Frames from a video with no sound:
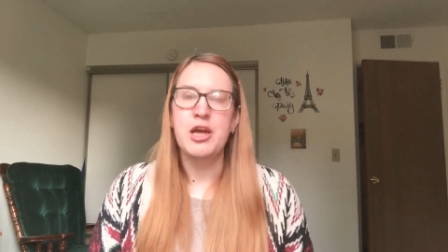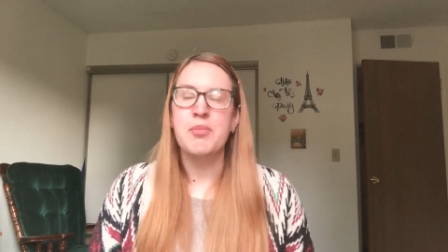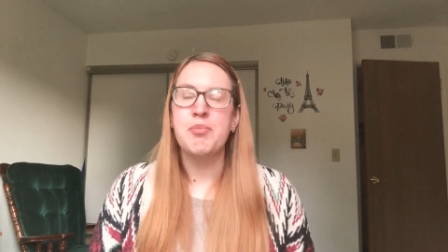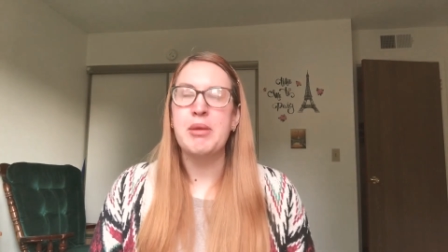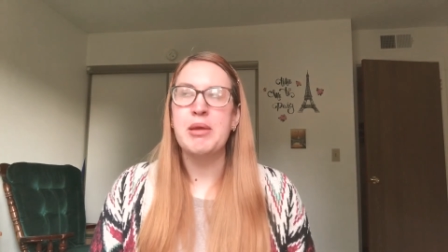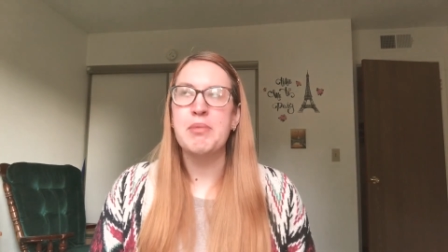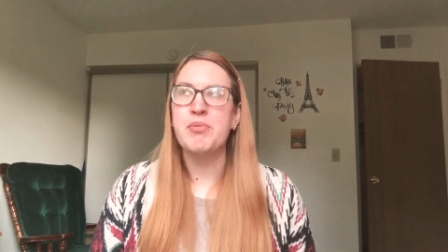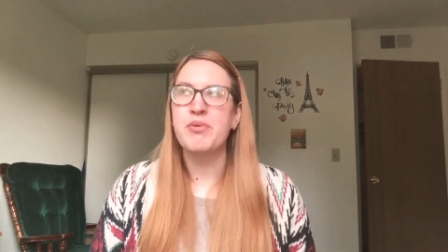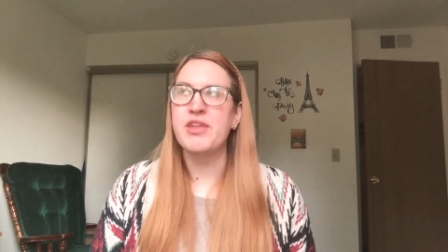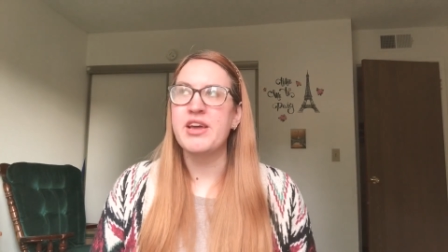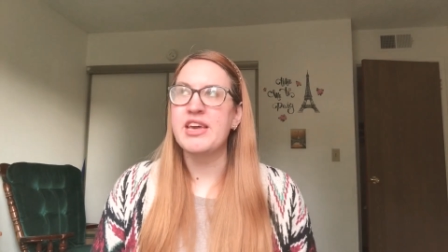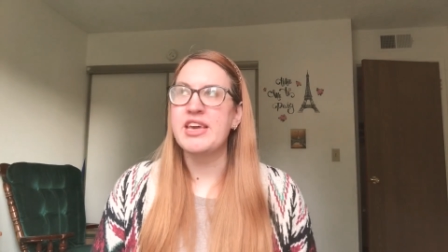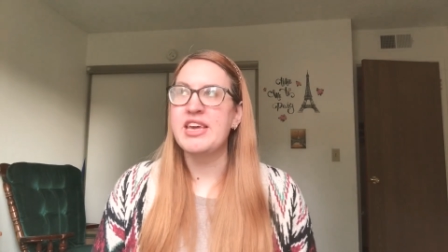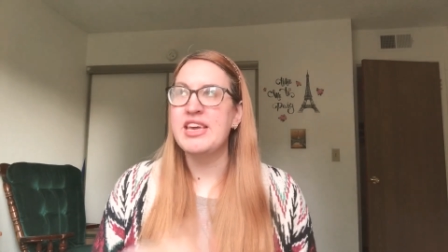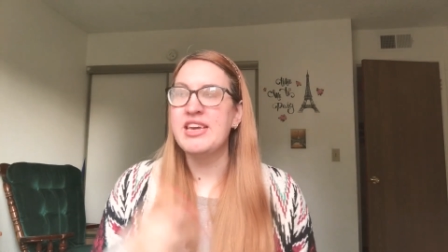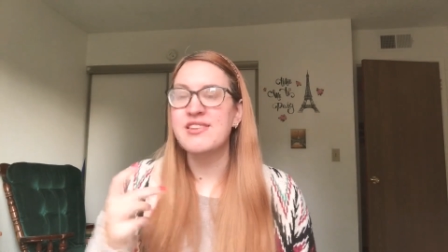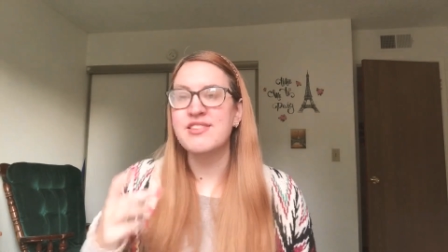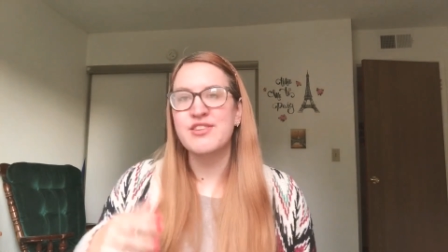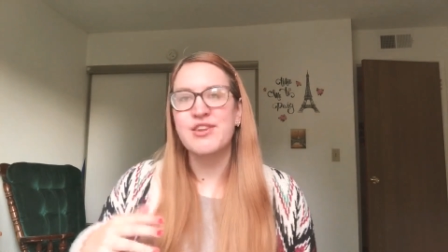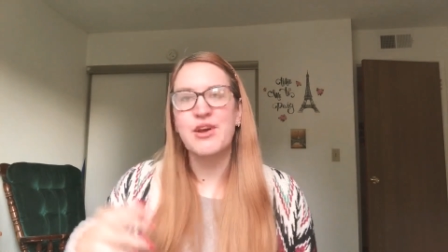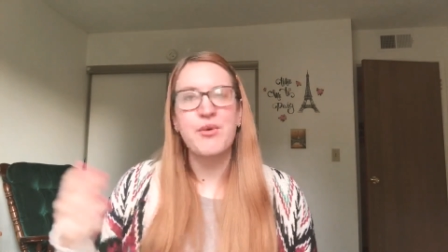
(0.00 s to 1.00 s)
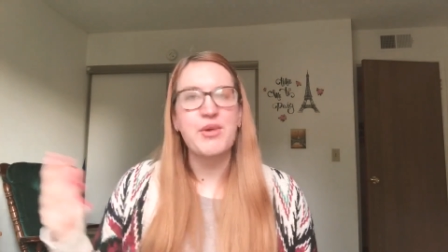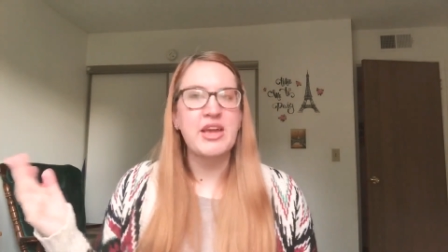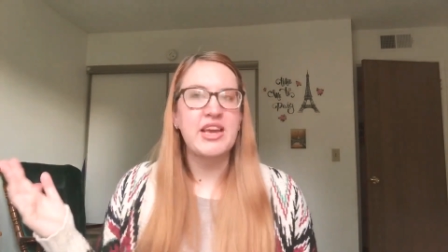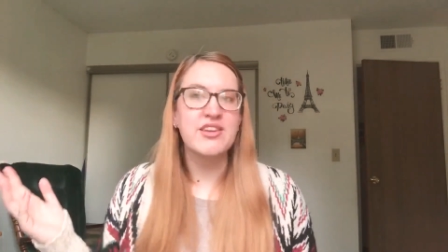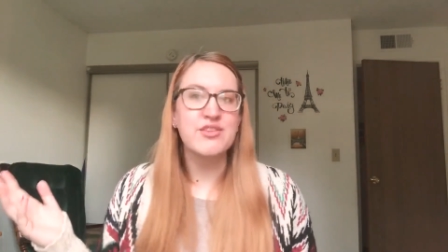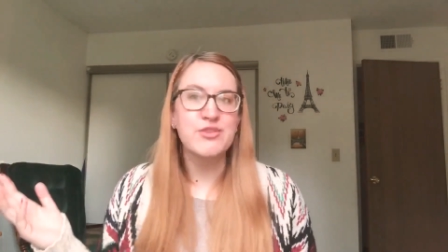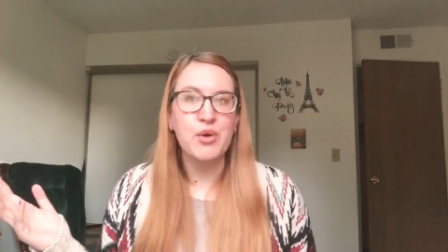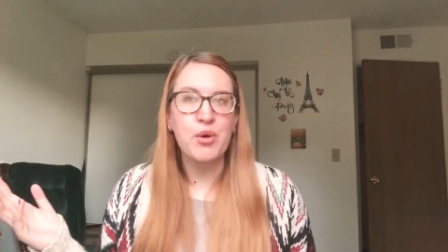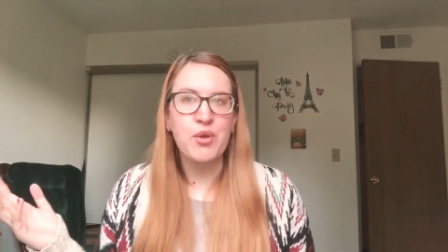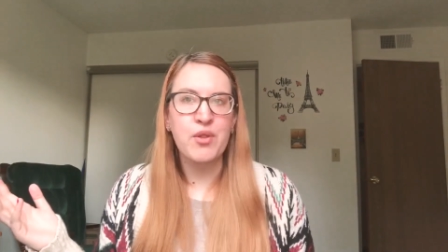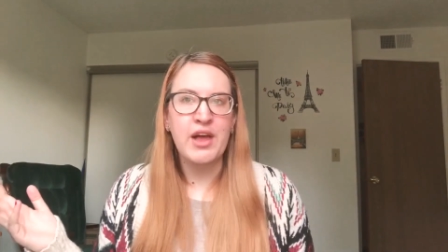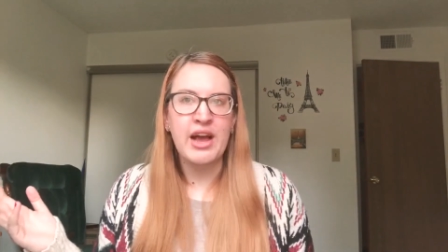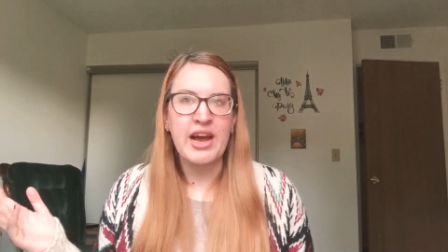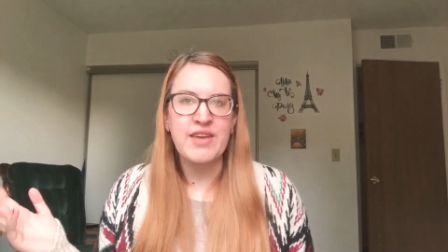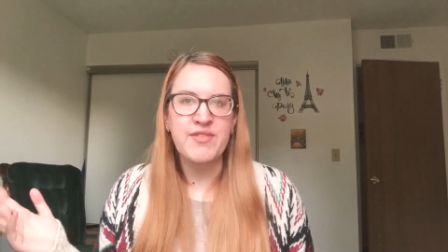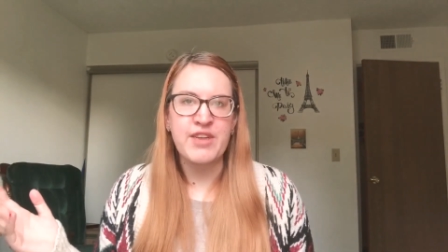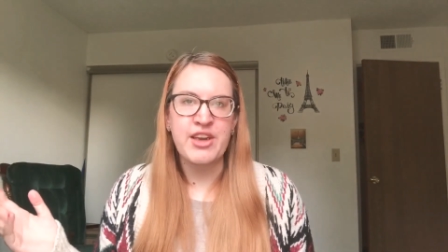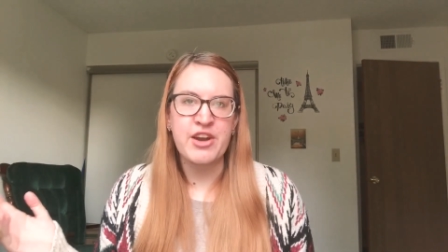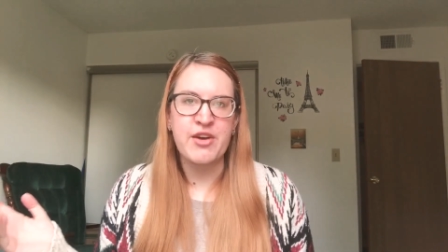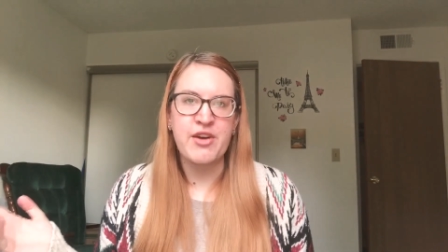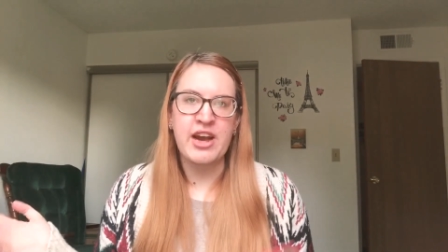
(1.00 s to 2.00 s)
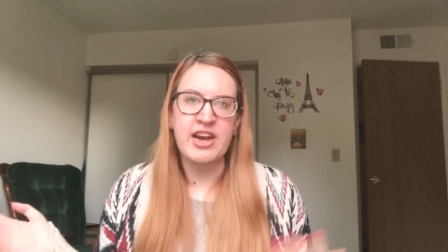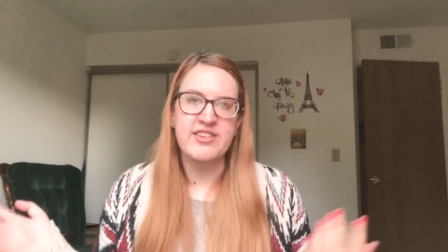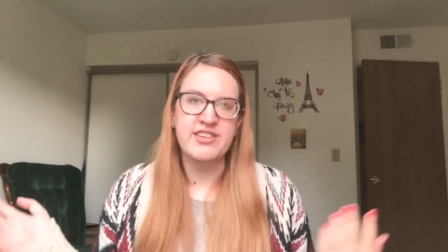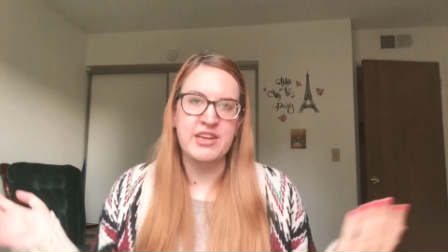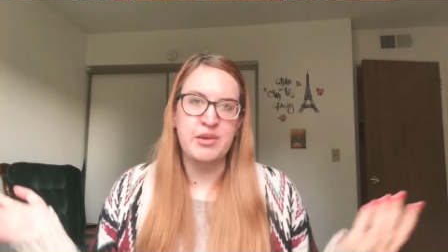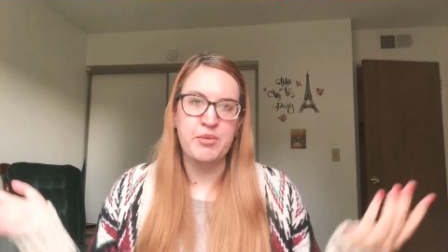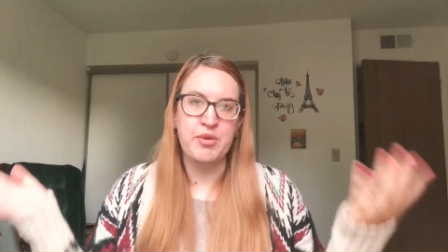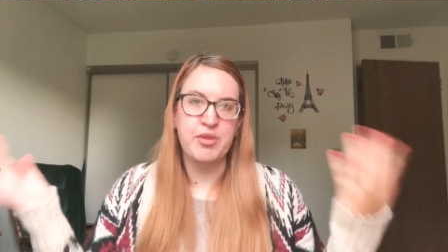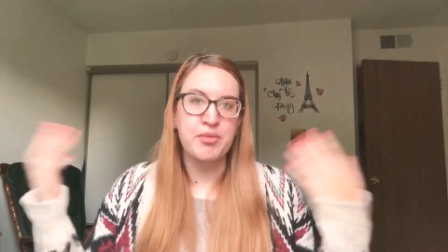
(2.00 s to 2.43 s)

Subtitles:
People that he's known his whole life interacting